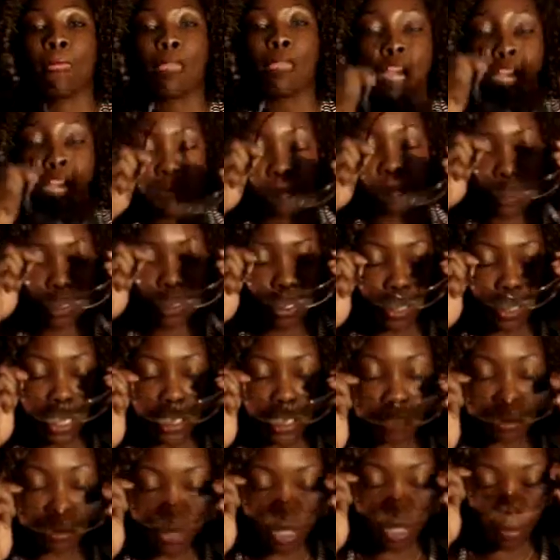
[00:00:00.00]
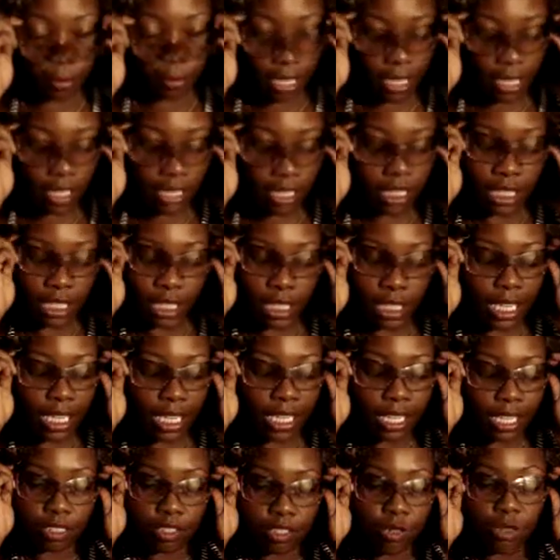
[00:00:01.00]
You don't have to worry about any of
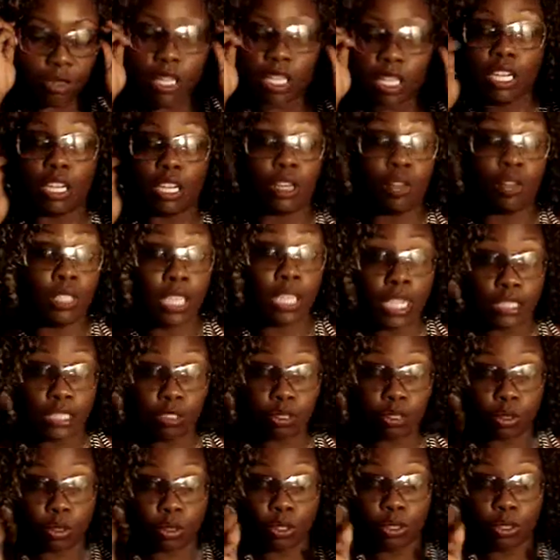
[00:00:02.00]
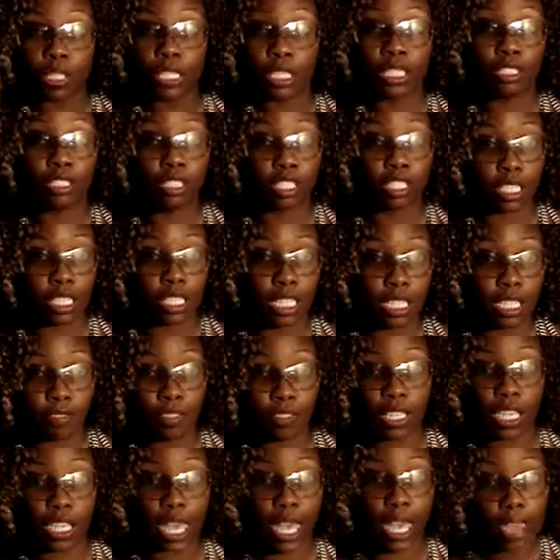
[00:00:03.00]
that. You can go natural and just leave
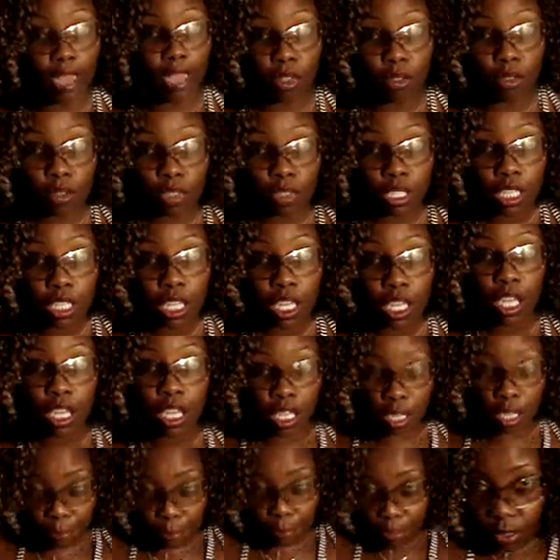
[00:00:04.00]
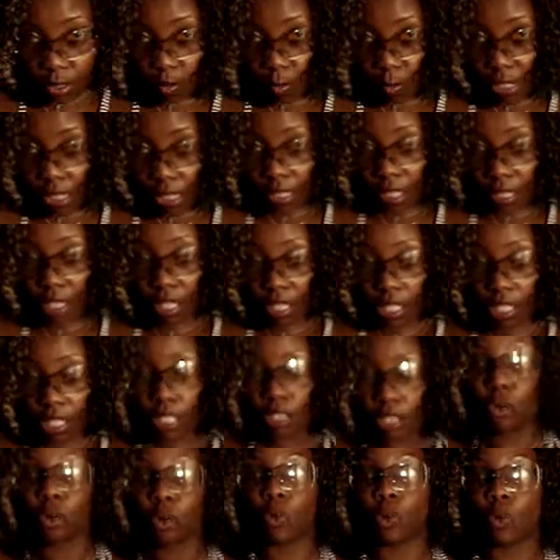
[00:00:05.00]
it out and the wig
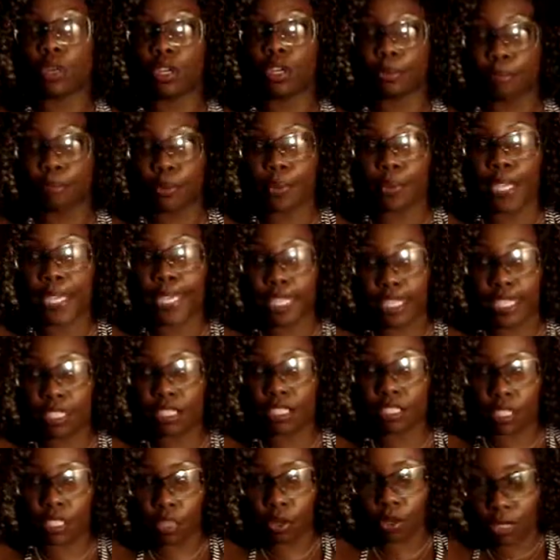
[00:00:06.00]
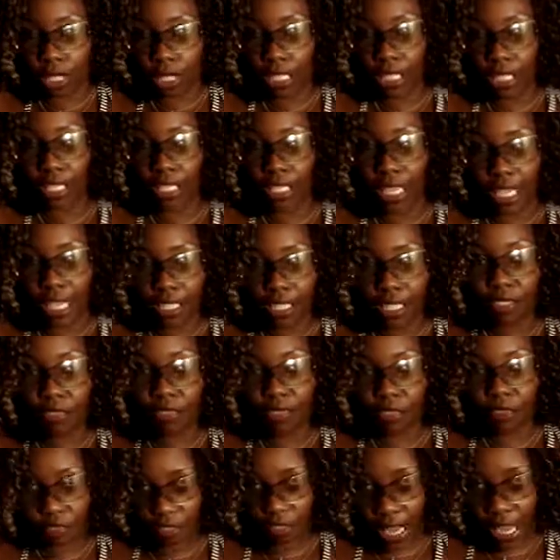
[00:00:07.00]
on, or braid it so it's nice and
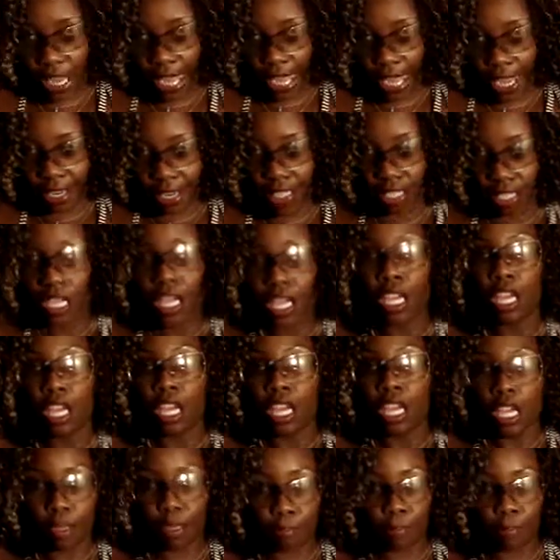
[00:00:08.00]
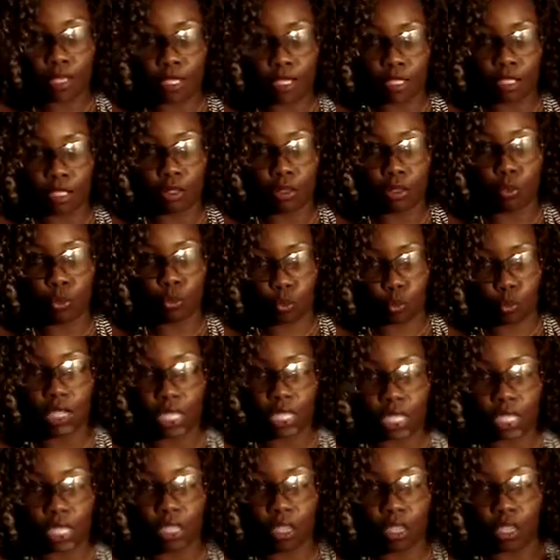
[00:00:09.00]
flat and put the
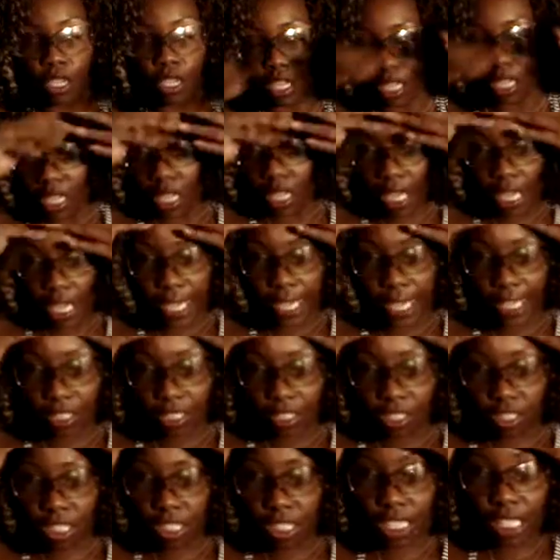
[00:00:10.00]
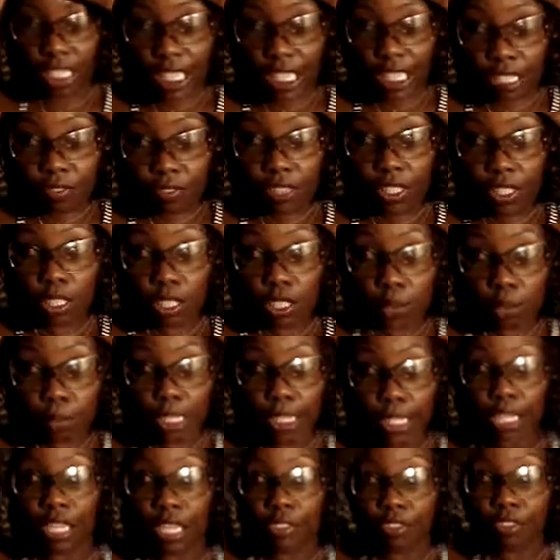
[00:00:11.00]
wig on. And just leave a little
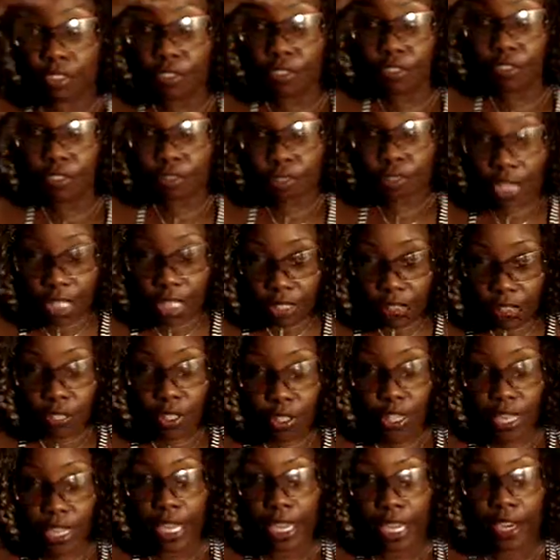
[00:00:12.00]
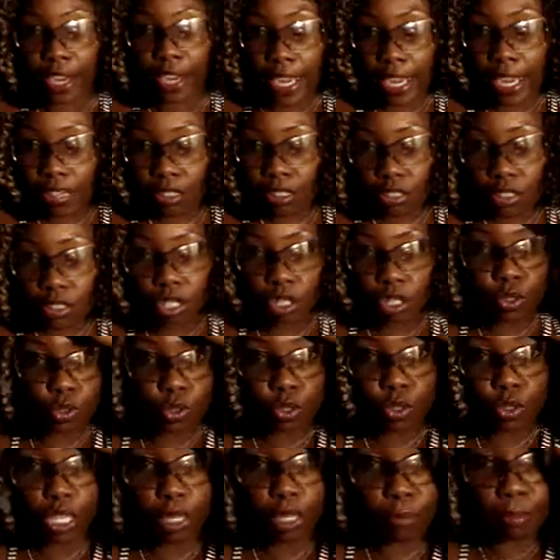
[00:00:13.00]
bit of the front of your hair out so
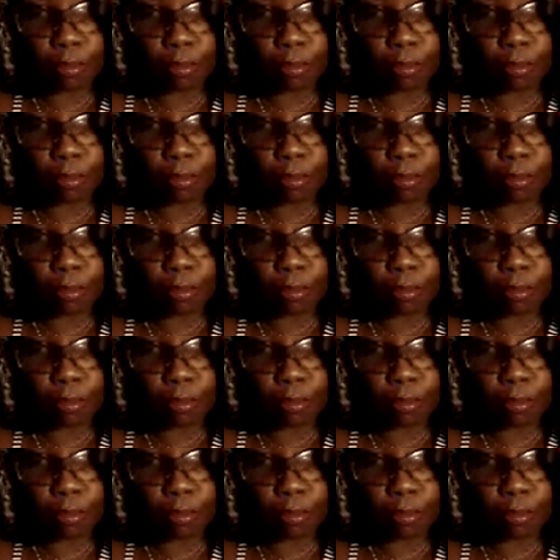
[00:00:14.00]
you can